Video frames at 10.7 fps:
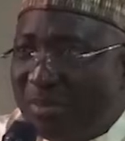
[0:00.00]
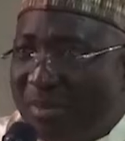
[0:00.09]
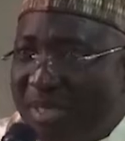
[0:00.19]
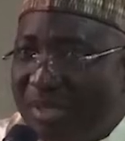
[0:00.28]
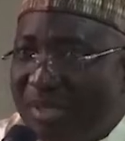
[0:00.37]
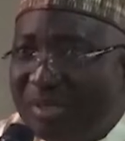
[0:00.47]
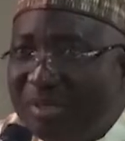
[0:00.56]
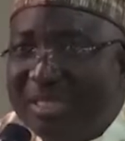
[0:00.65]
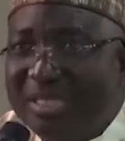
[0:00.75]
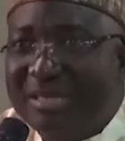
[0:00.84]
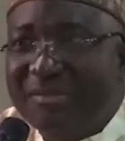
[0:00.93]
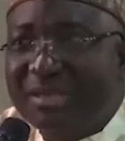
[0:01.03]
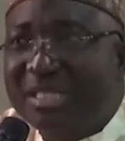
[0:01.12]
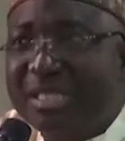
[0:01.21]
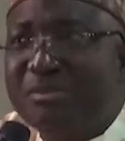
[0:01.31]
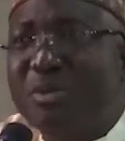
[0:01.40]
moment don't know the
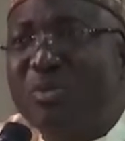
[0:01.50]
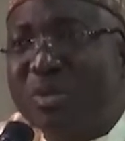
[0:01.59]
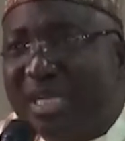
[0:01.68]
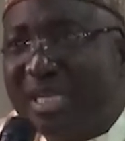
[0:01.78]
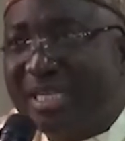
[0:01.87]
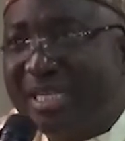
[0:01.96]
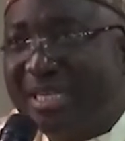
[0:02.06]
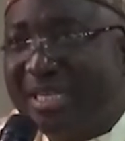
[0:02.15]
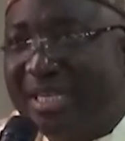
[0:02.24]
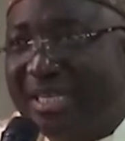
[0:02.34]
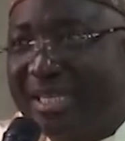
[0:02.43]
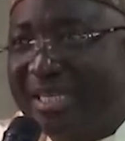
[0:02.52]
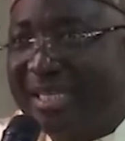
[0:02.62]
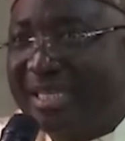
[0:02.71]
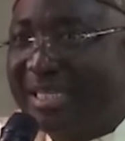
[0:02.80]
difference between the